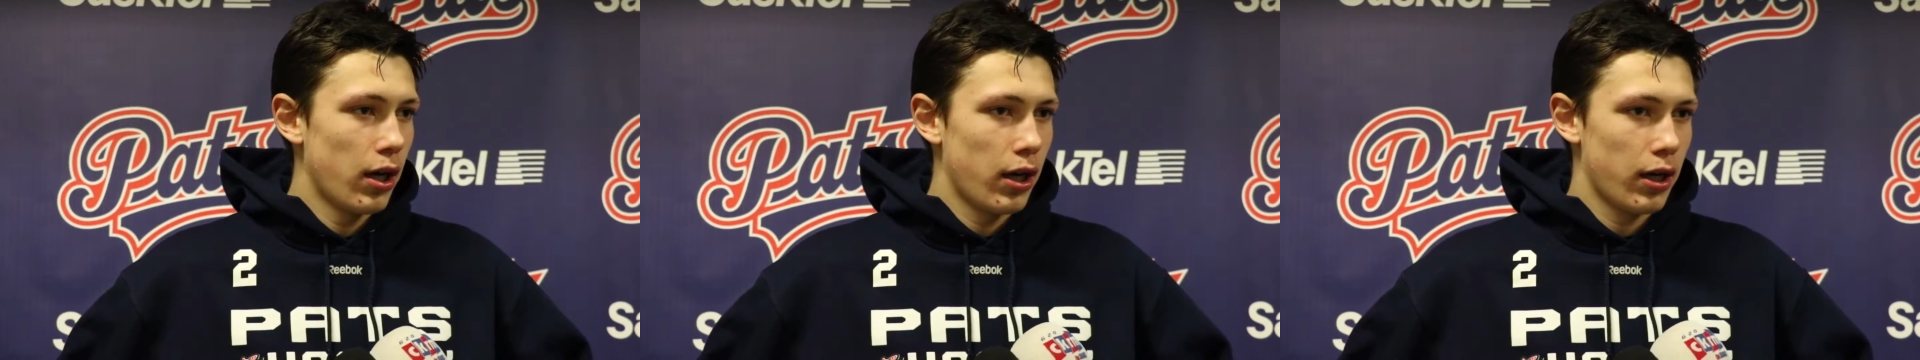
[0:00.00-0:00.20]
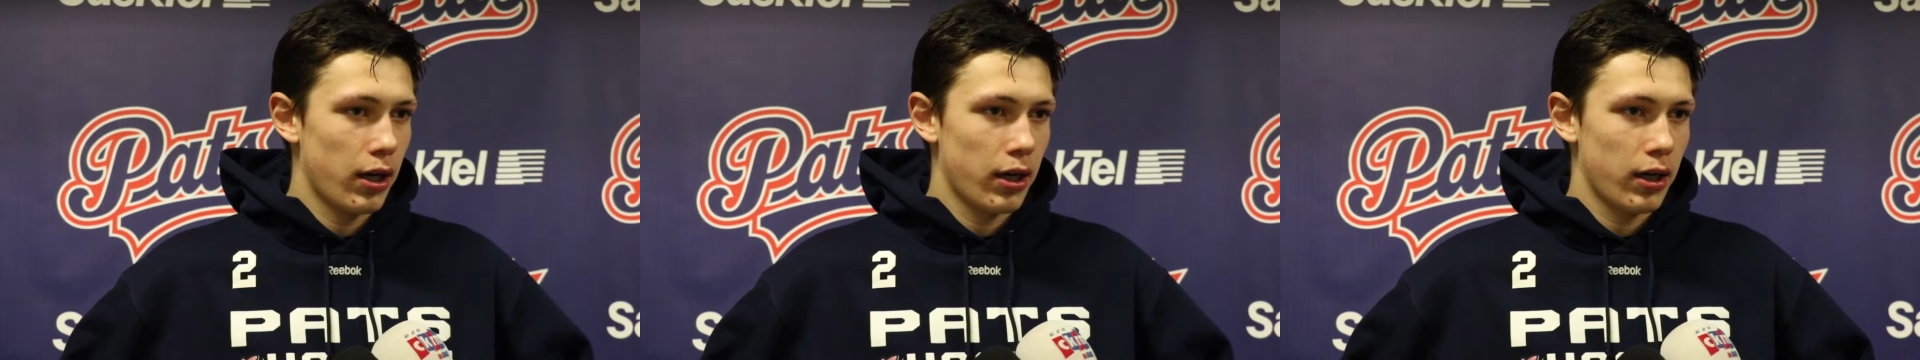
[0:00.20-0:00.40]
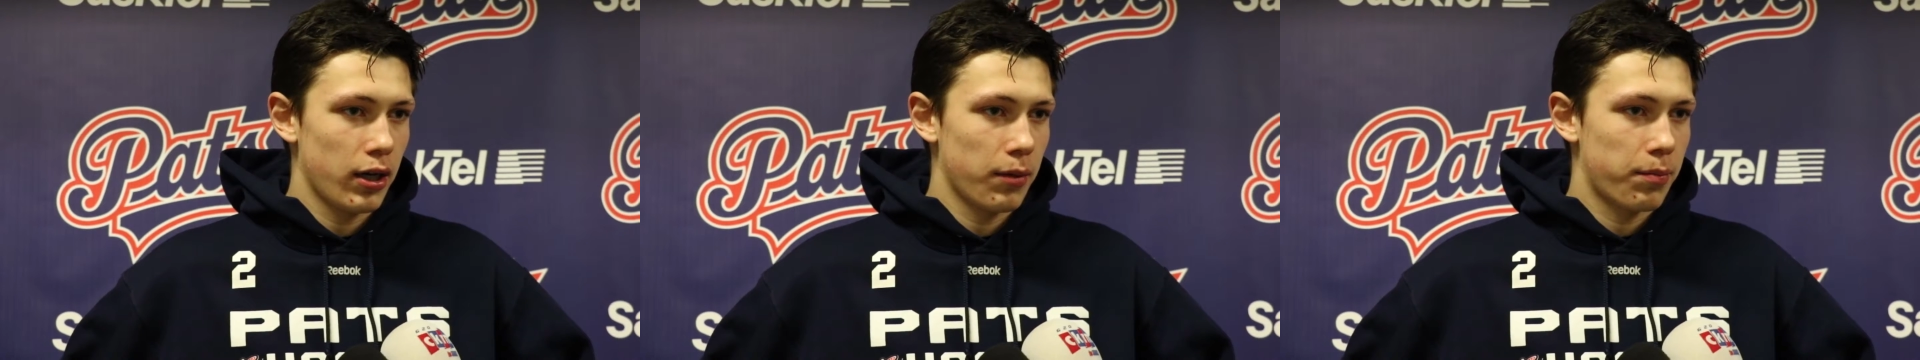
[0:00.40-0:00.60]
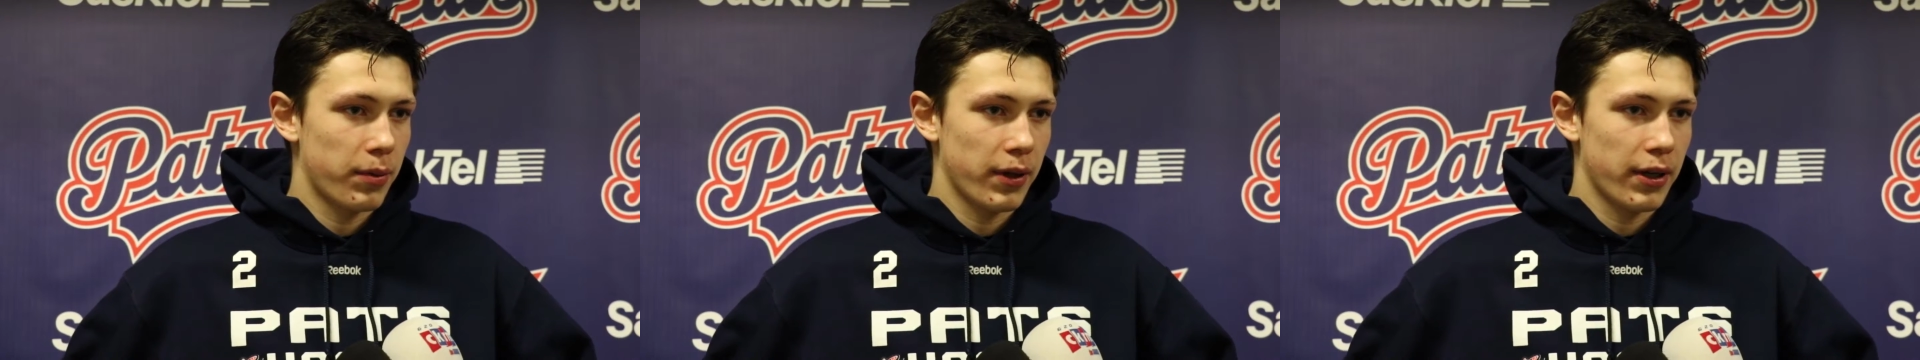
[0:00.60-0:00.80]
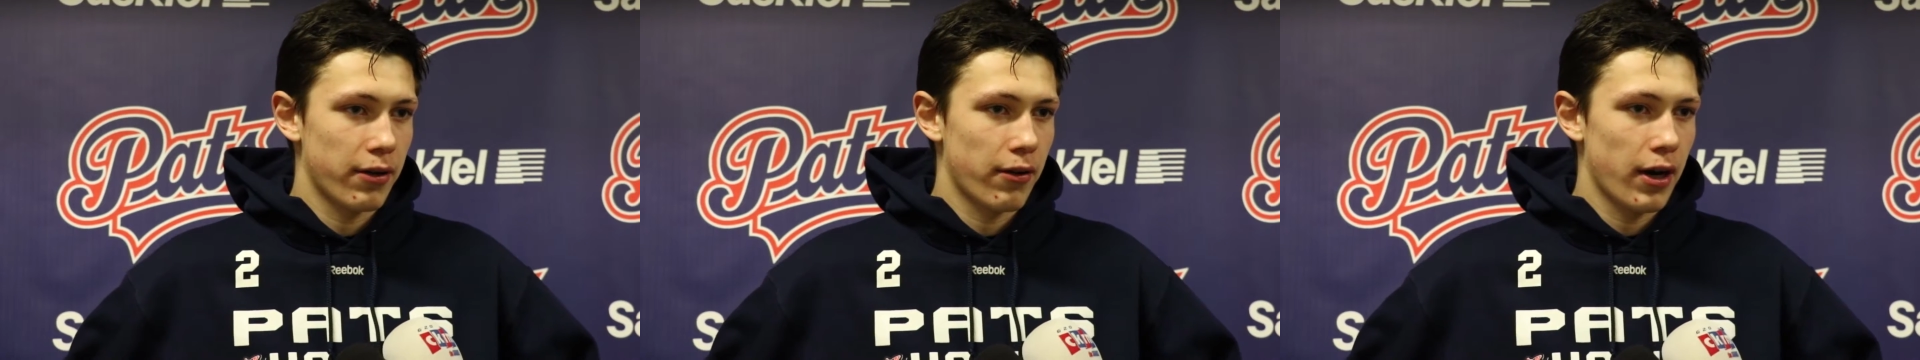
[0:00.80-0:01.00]
and I need
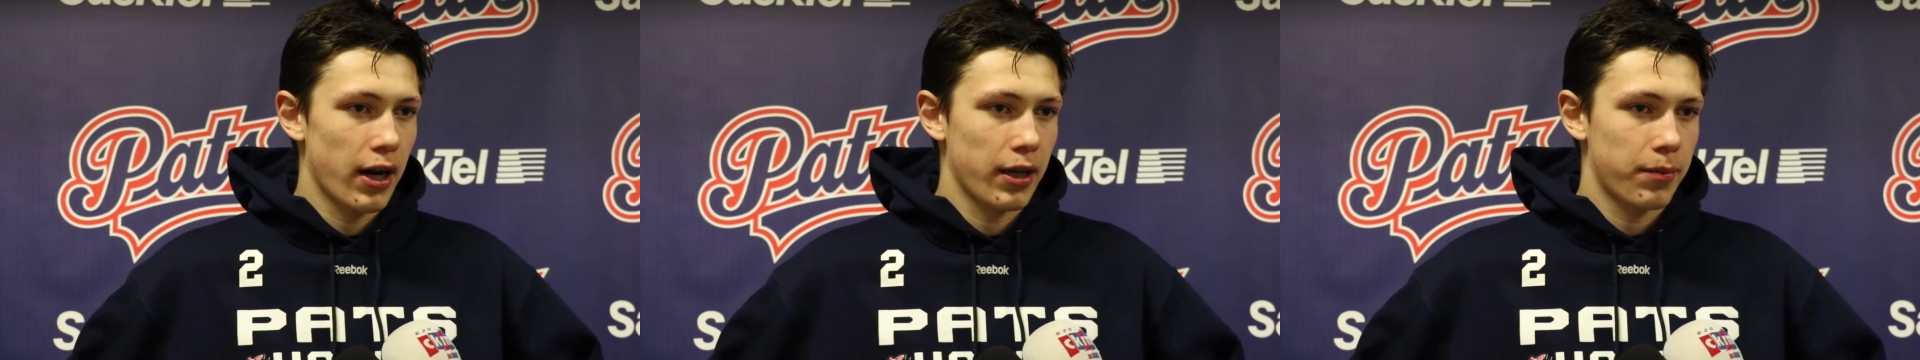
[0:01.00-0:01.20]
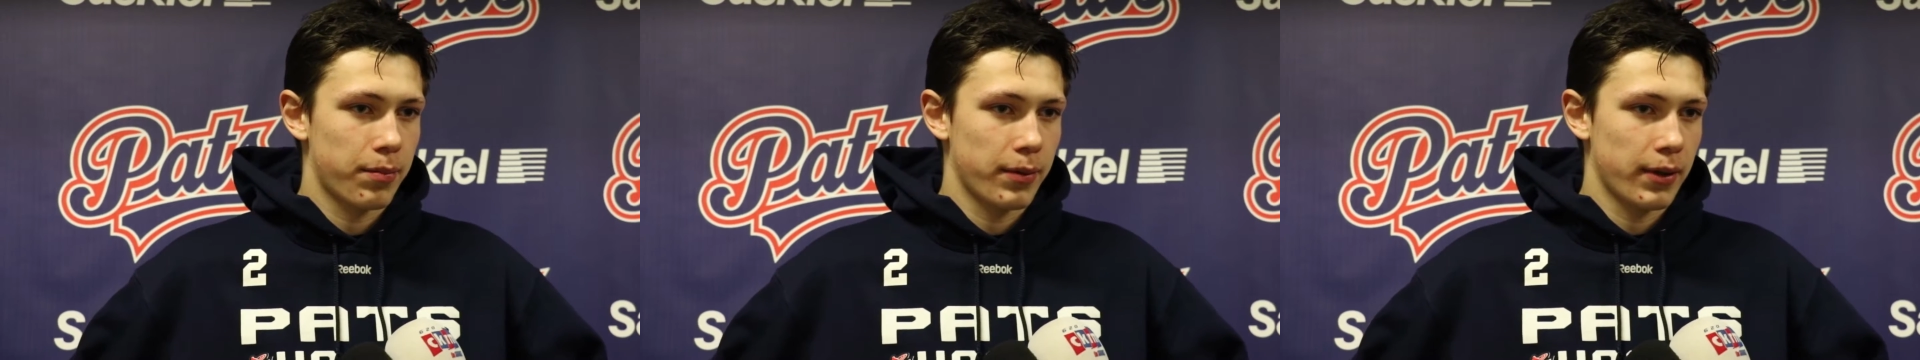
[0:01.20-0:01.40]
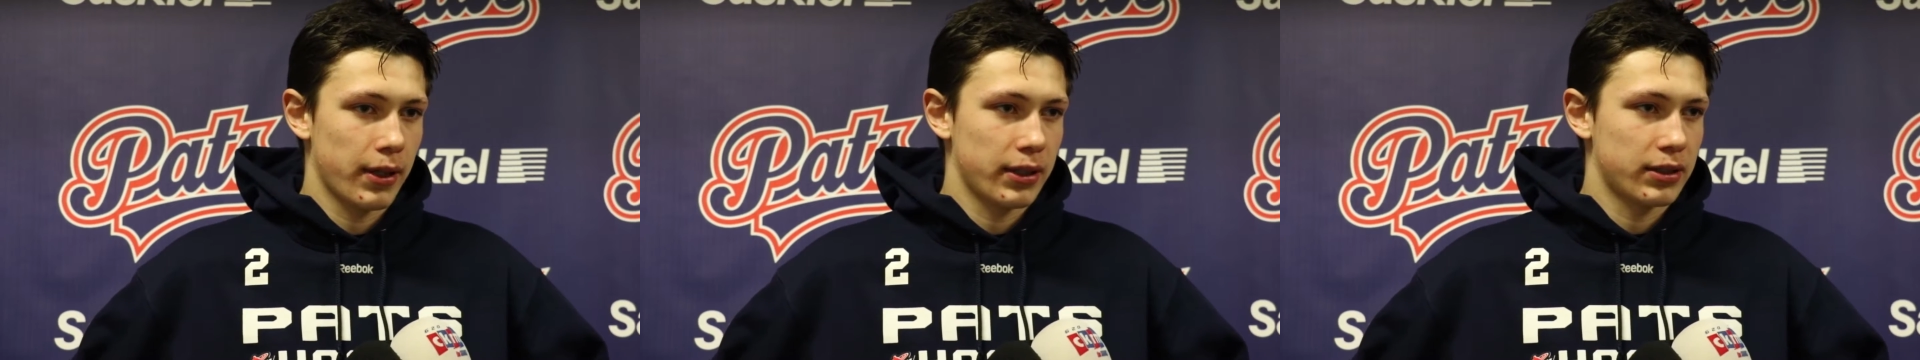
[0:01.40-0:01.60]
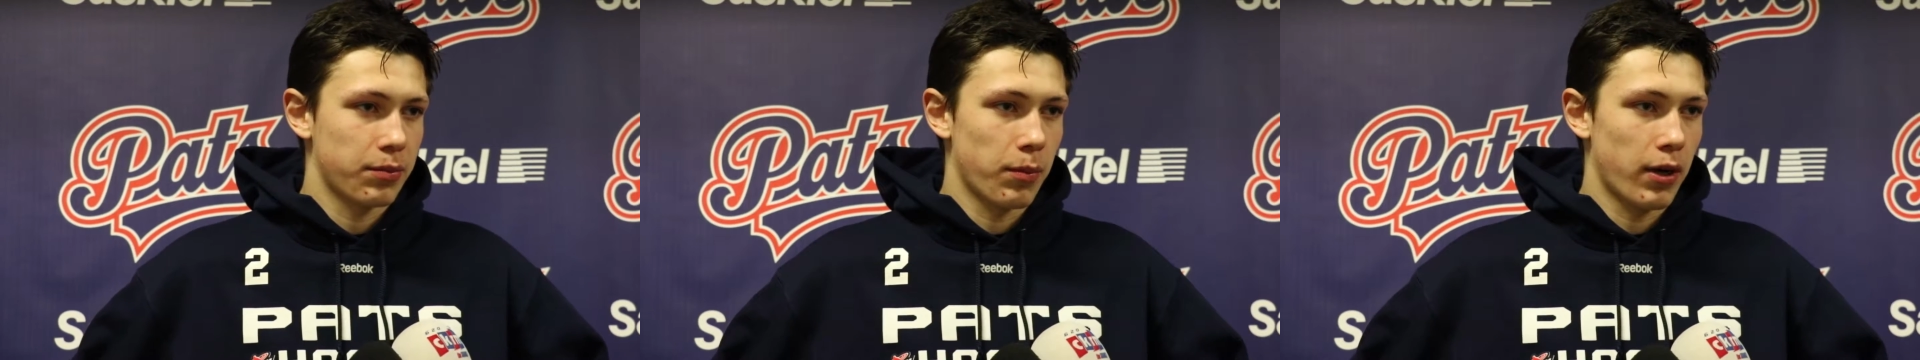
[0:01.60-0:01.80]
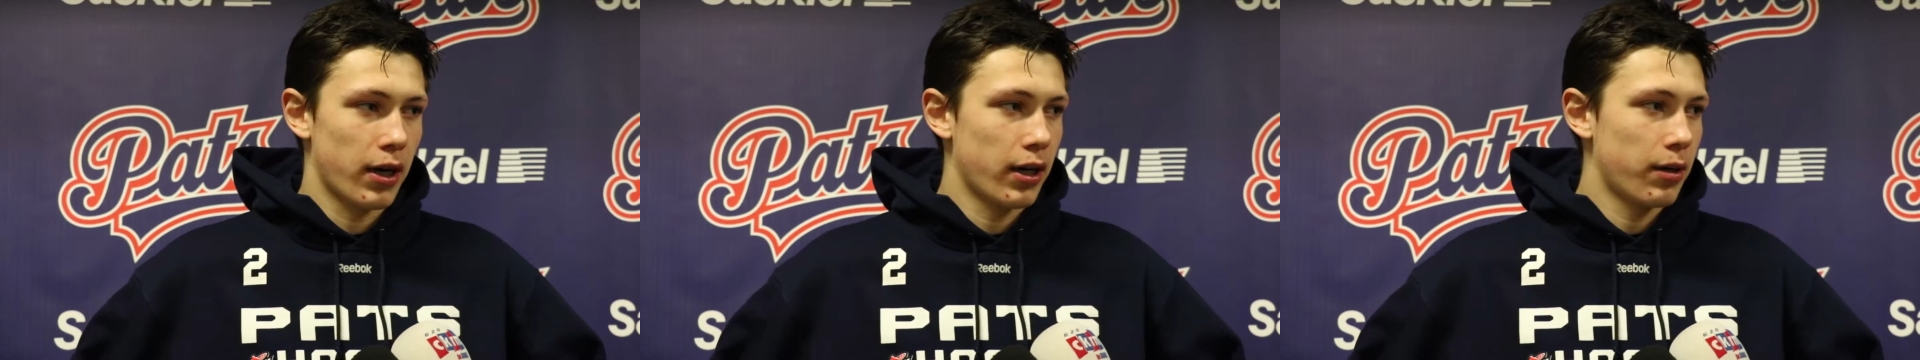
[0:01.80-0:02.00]
play right, play
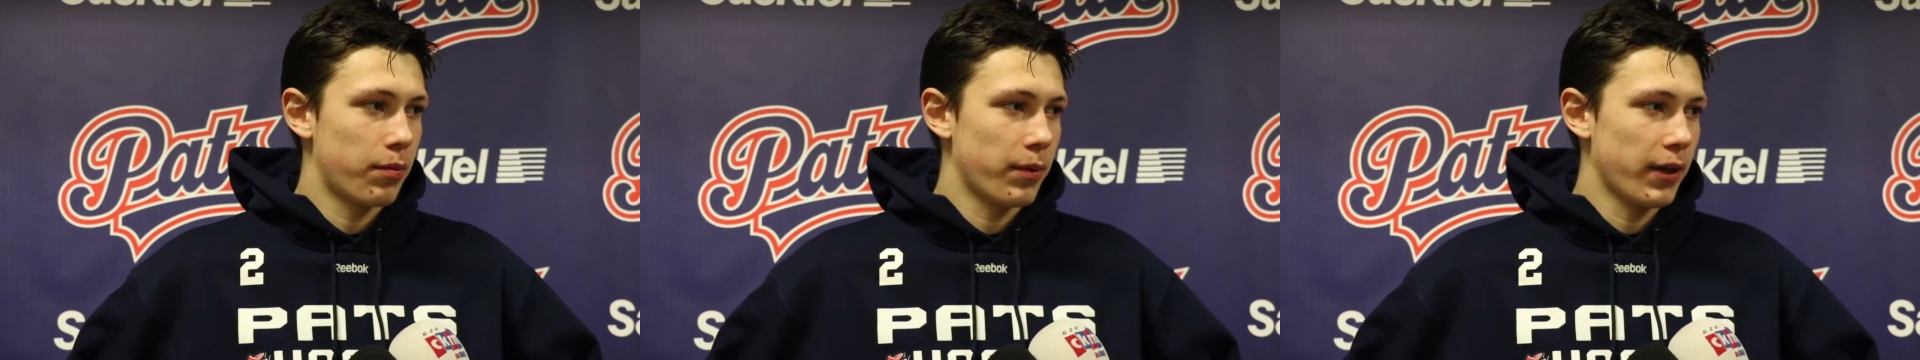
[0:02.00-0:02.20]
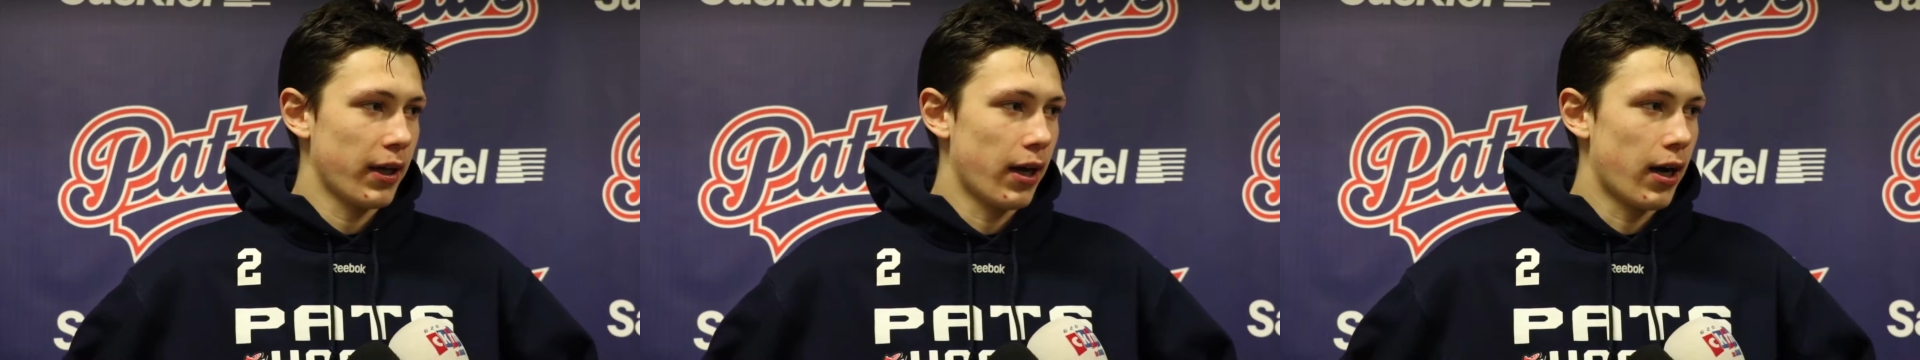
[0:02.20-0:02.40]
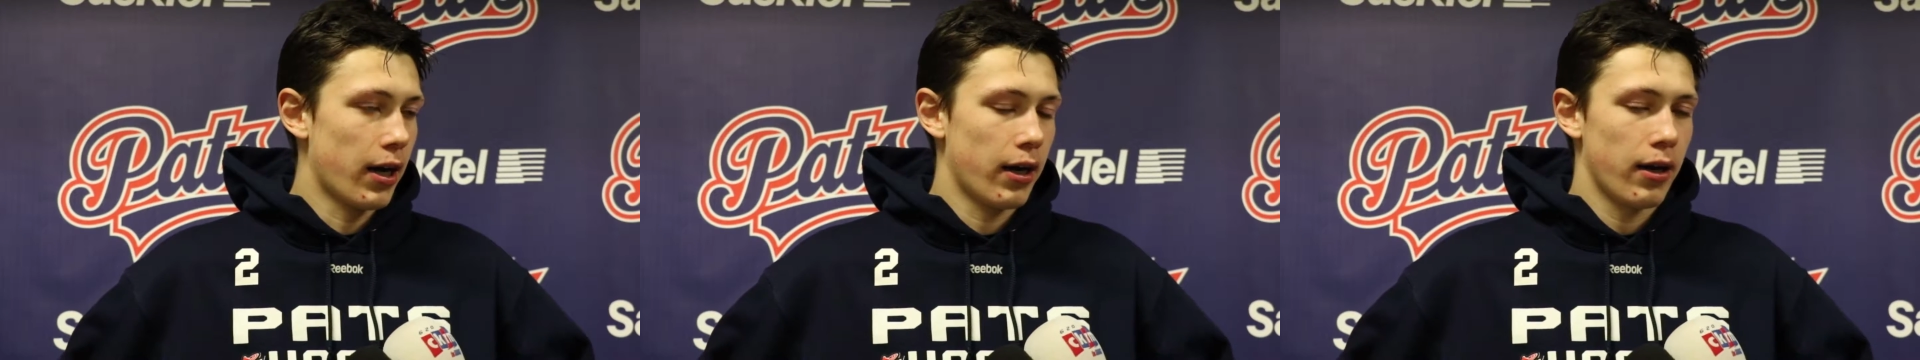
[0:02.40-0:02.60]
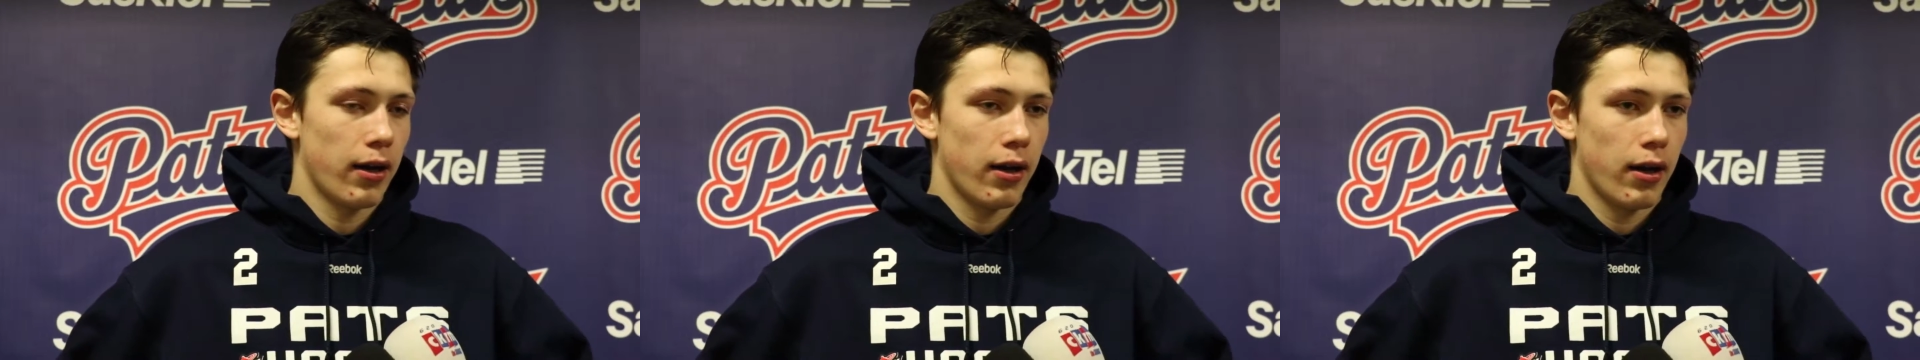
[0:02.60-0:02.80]
smart, play hard,